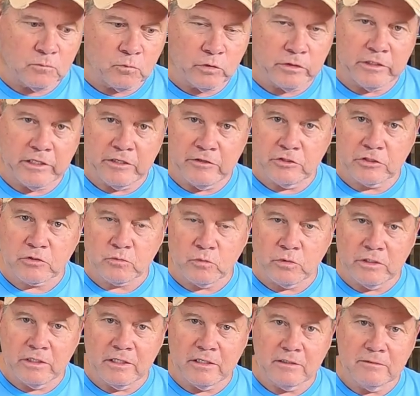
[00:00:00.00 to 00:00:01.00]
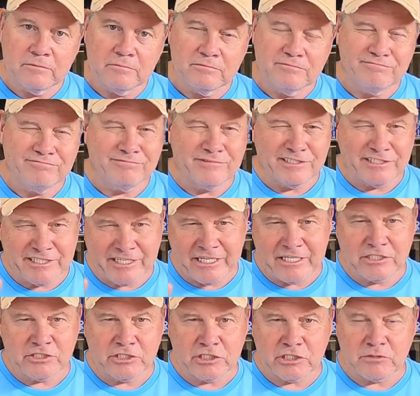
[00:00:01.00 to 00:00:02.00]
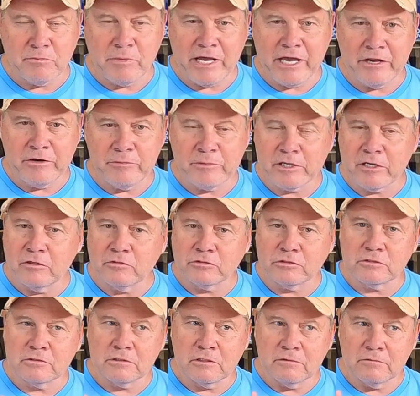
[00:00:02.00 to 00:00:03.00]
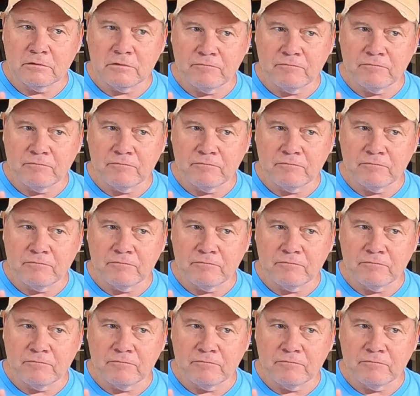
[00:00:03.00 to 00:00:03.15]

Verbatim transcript: one day this week to test this battery because the,